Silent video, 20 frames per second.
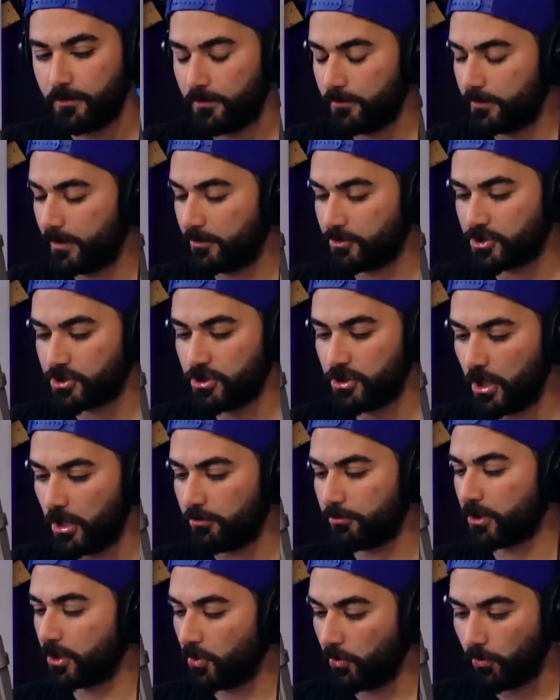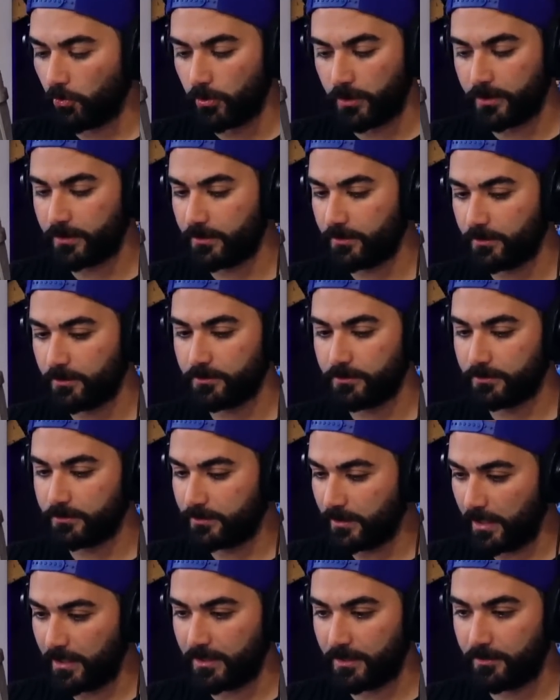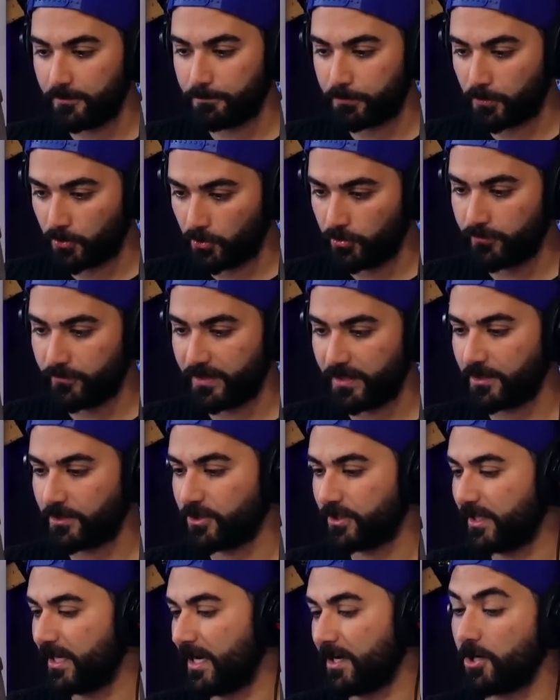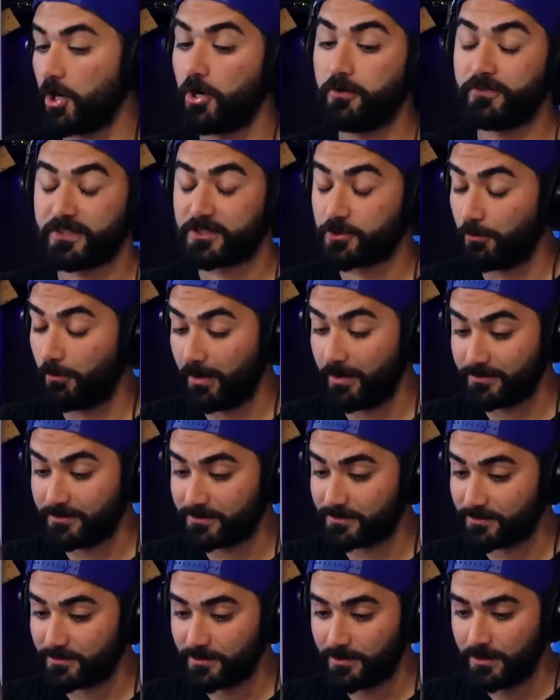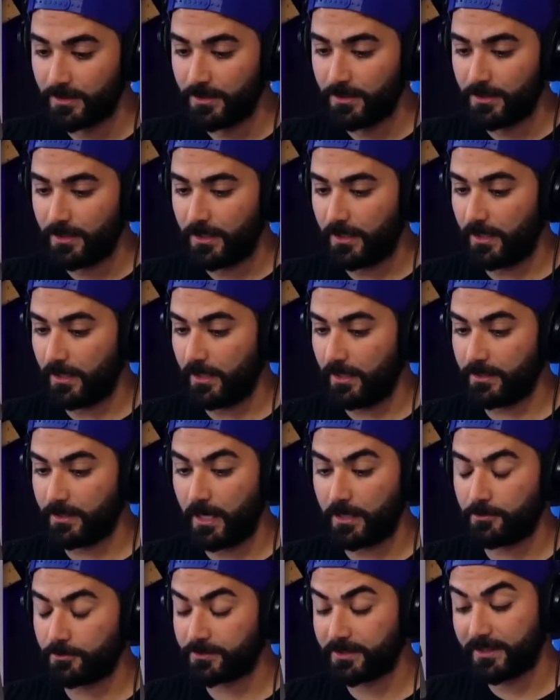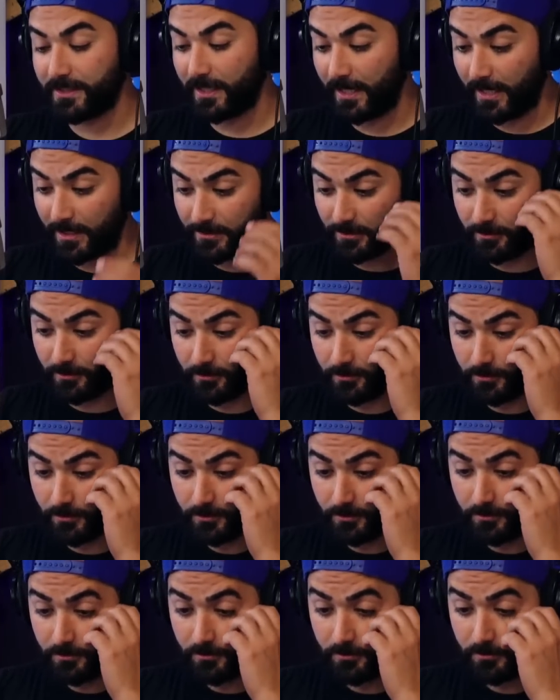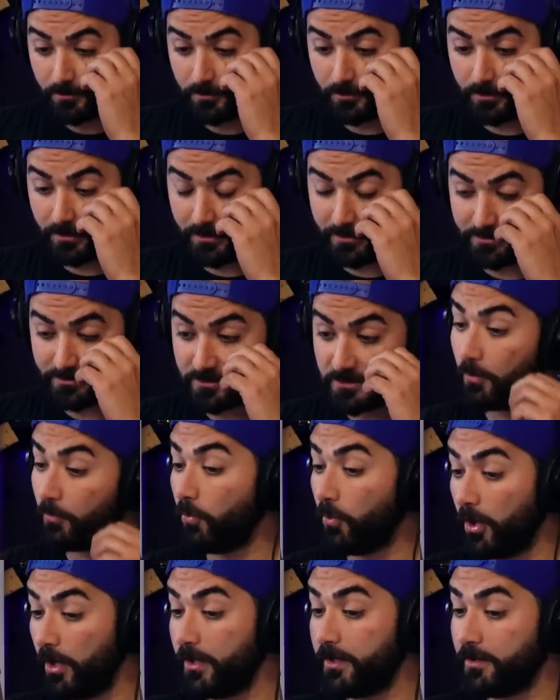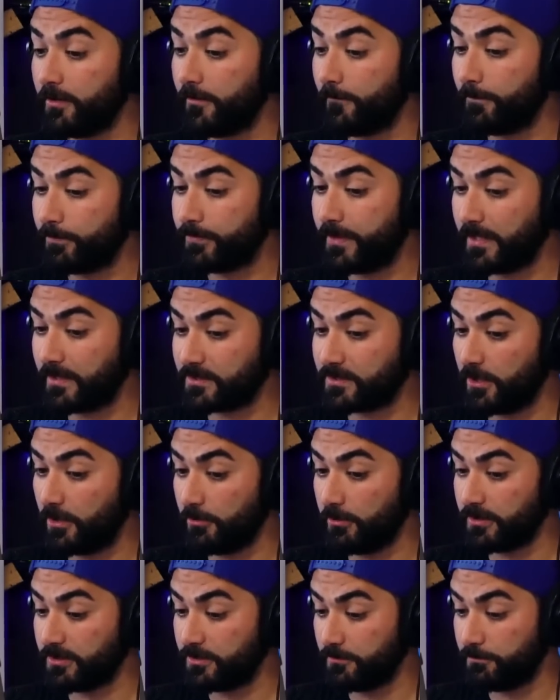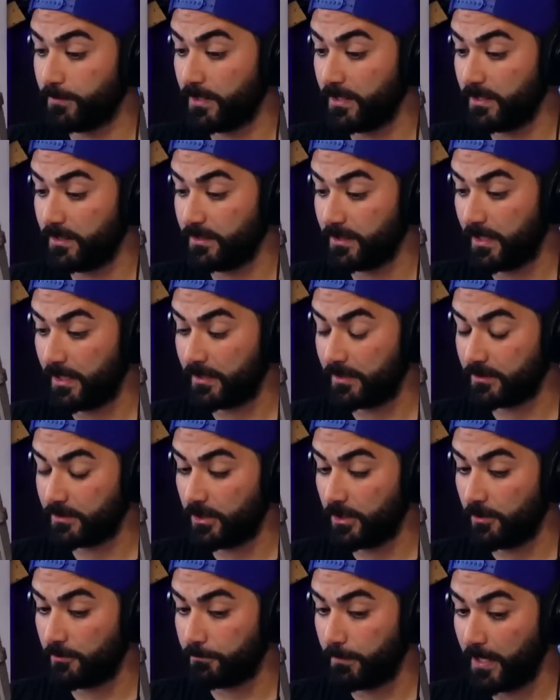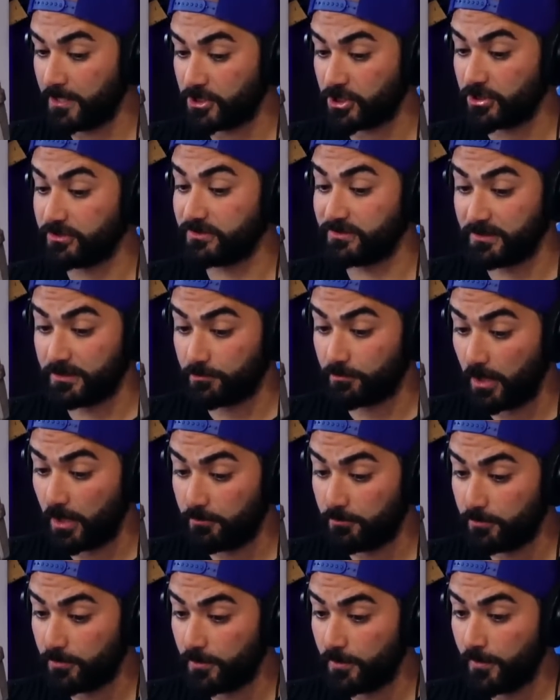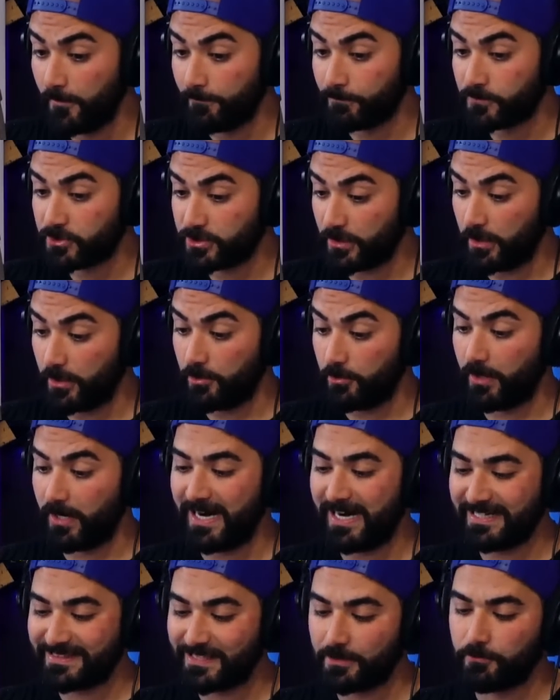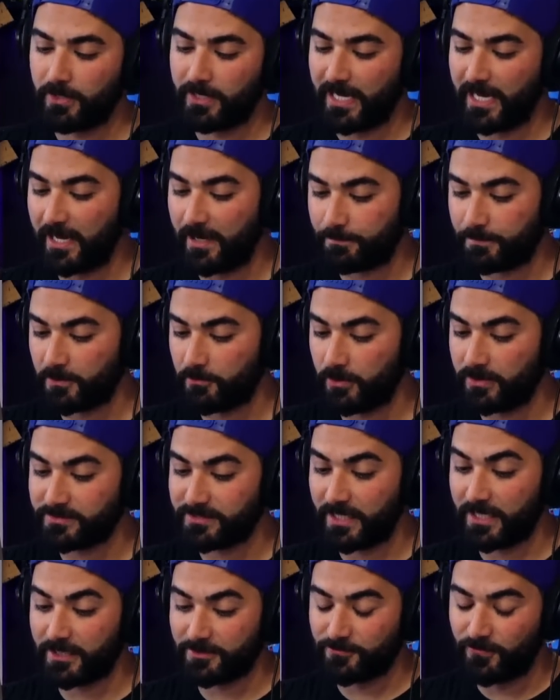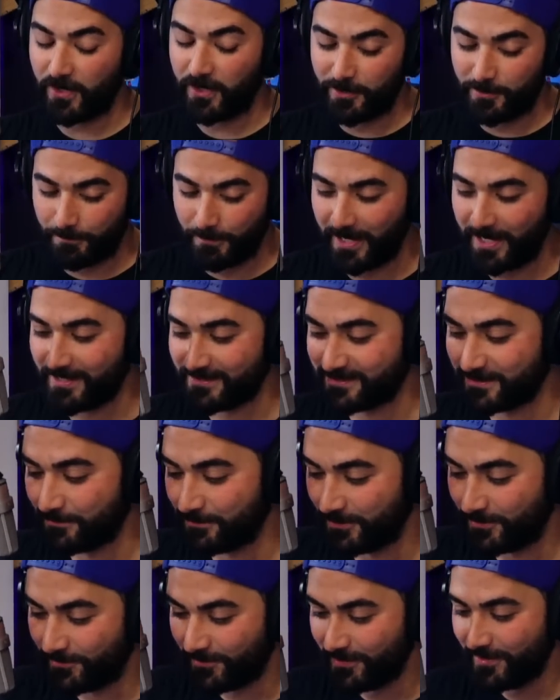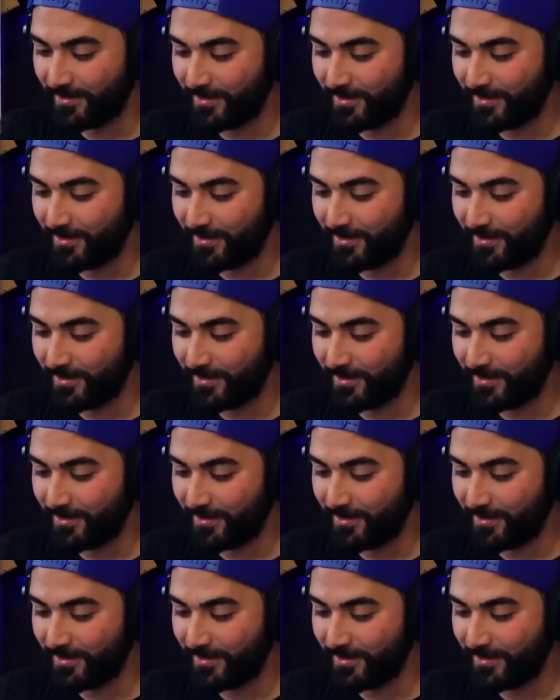There's no recorded data proving that you get COVID twice. And I don't think Kayla is the one that's going to be that, patient zero. So I think what happened was it's very possible